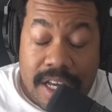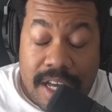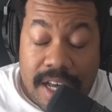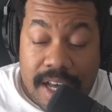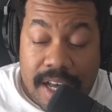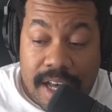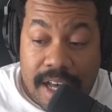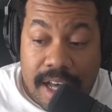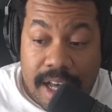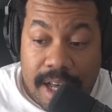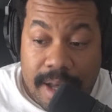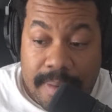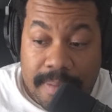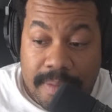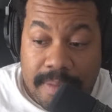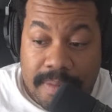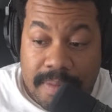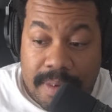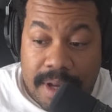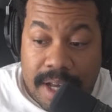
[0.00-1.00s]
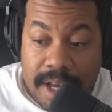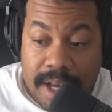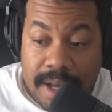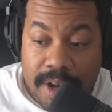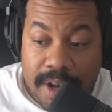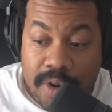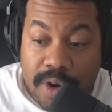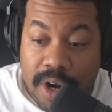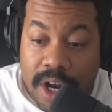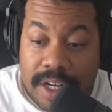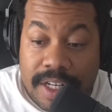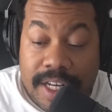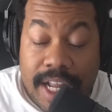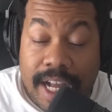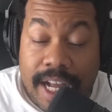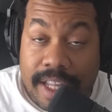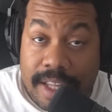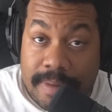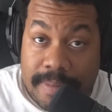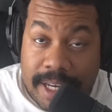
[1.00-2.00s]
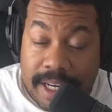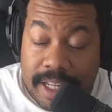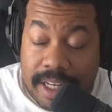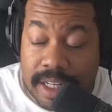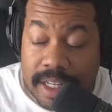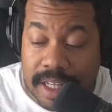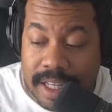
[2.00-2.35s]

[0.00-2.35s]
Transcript: or undocumented.